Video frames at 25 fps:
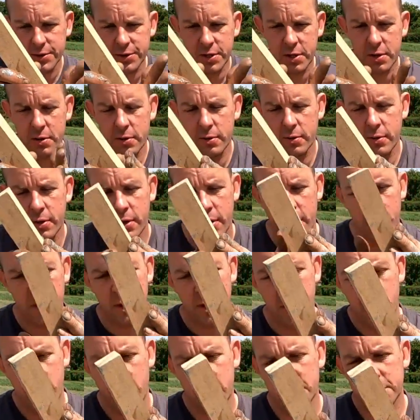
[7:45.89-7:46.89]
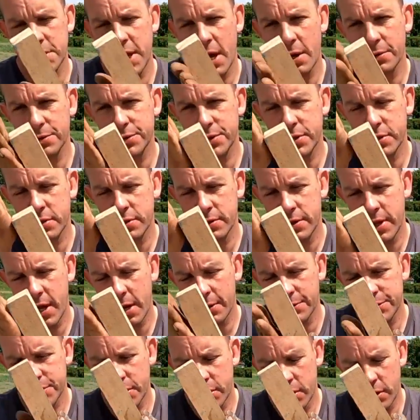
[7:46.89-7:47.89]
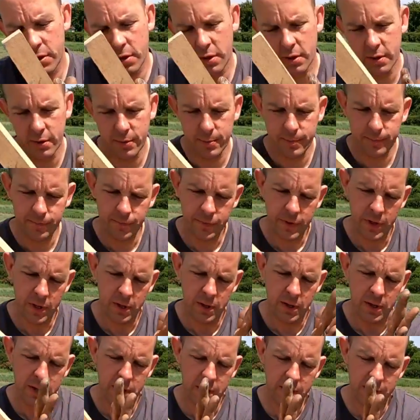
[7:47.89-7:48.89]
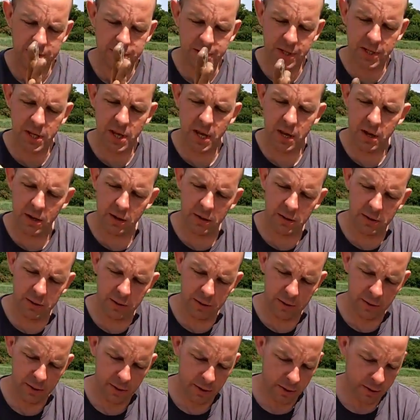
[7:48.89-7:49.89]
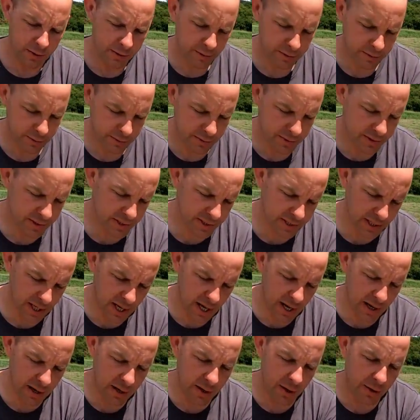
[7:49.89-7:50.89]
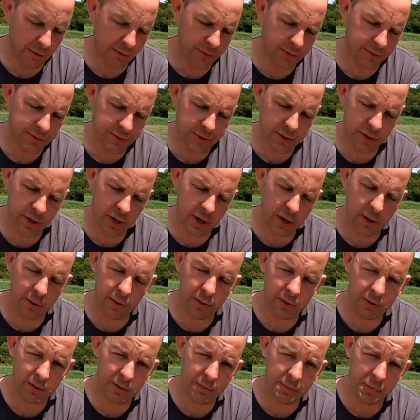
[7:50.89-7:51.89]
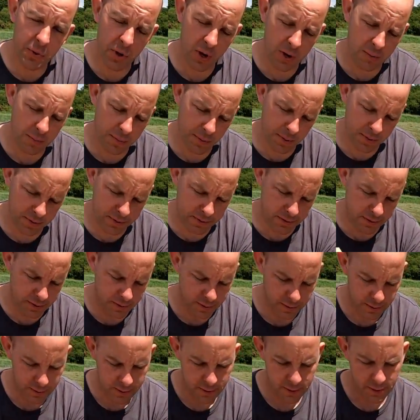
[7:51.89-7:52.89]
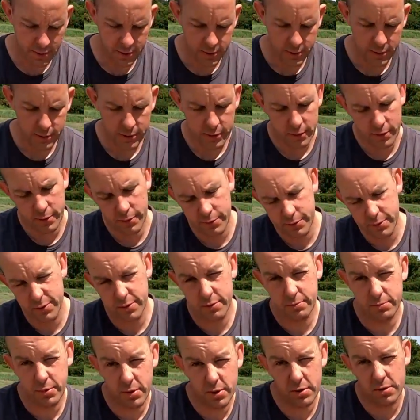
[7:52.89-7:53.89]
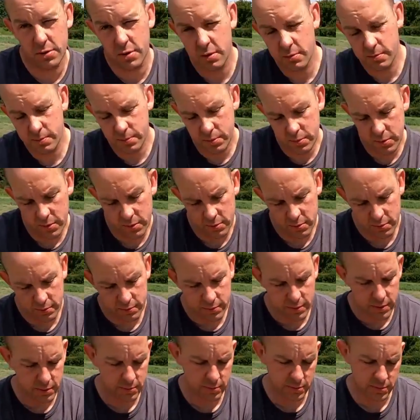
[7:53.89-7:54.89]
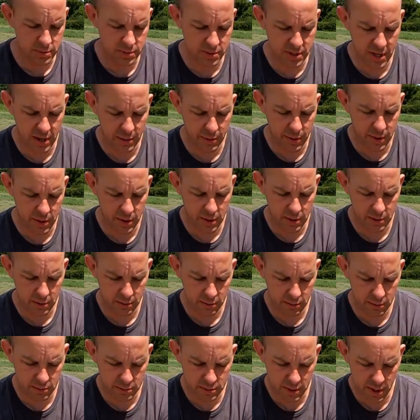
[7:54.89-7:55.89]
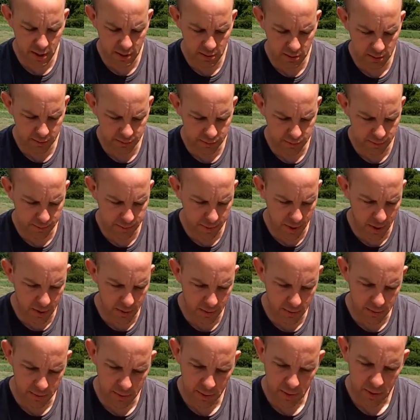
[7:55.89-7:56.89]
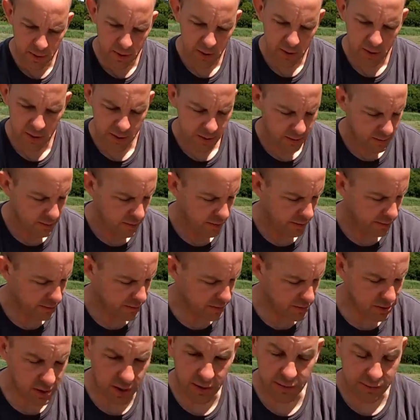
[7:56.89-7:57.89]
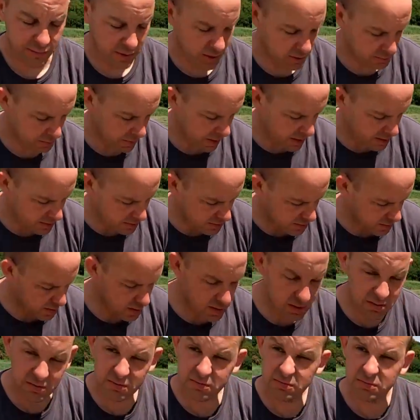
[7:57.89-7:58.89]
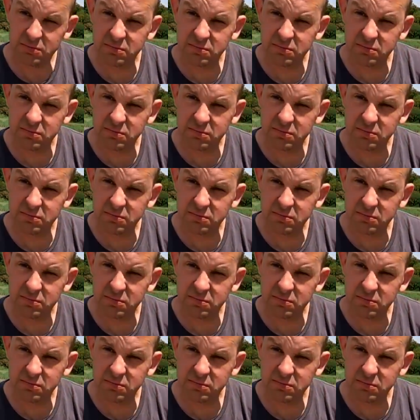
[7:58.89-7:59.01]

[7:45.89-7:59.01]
So here's the outer hull. Here's the keel. So it's slightly on the skew on purpose, because of the angle of the boat. Obviously, it's got fresh paint on it.